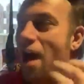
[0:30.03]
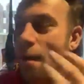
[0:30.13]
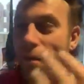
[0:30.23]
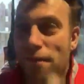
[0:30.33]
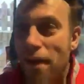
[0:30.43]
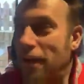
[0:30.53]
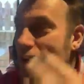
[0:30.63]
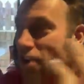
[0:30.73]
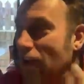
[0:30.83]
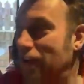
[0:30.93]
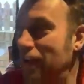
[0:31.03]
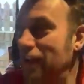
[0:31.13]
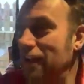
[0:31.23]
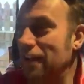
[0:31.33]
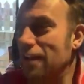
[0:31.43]
I'm a funky
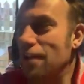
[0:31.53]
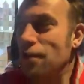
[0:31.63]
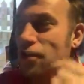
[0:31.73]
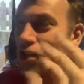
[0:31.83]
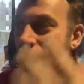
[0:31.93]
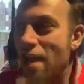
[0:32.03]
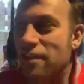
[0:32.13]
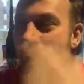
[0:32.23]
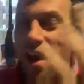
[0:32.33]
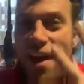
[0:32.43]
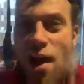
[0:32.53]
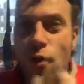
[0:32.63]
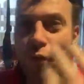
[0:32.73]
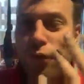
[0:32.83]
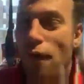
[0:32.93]
junkie who shines like
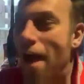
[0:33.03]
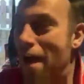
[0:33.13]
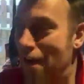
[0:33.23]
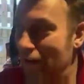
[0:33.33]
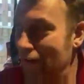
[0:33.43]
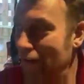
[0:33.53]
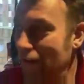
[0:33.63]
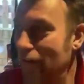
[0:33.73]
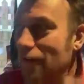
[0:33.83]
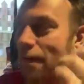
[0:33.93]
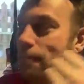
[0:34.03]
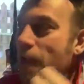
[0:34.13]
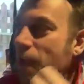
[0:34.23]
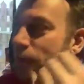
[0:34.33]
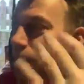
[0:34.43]
hell's fire.
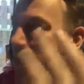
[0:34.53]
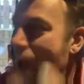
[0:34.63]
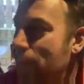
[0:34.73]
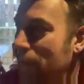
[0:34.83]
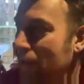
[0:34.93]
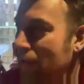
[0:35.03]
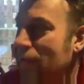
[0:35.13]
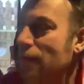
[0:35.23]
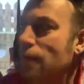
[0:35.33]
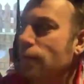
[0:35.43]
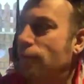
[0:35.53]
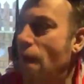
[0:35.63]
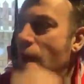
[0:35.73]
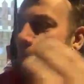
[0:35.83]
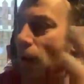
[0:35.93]
Makes me happy,
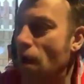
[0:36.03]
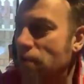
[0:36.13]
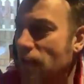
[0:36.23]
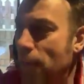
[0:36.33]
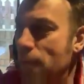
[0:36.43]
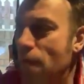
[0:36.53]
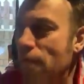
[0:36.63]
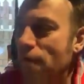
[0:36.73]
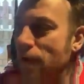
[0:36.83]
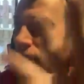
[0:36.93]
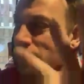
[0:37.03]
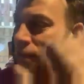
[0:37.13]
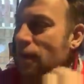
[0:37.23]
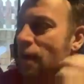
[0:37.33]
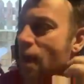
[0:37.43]
fire blast up in my
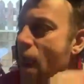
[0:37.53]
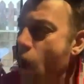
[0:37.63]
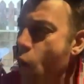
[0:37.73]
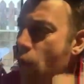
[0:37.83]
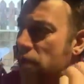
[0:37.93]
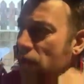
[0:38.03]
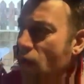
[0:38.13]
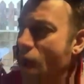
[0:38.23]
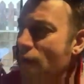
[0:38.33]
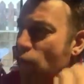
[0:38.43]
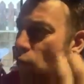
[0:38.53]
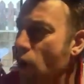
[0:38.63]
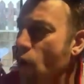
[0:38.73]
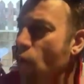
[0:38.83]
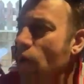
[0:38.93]
face. Hell is alive and
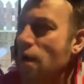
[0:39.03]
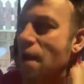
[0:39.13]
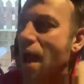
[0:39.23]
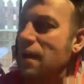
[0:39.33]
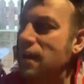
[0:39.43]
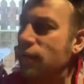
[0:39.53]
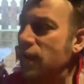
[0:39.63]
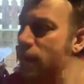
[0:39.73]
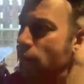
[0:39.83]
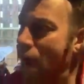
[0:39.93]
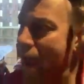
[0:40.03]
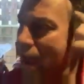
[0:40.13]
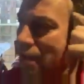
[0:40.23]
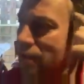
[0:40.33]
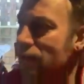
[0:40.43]
well and living in my
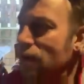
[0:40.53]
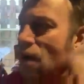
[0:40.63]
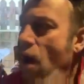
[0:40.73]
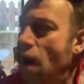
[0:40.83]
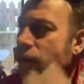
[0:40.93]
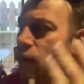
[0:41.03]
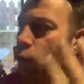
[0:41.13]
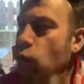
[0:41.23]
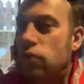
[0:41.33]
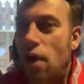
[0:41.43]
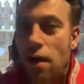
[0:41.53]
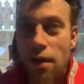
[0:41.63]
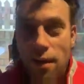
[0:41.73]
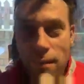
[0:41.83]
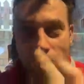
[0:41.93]
head. I need water
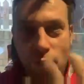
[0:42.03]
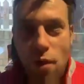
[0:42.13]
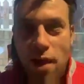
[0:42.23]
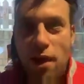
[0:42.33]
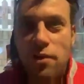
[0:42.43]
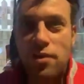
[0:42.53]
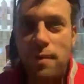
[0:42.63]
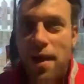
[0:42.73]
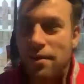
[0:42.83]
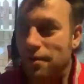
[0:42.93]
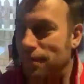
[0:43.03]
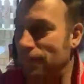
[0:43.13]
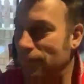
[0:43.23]
before I go to bed.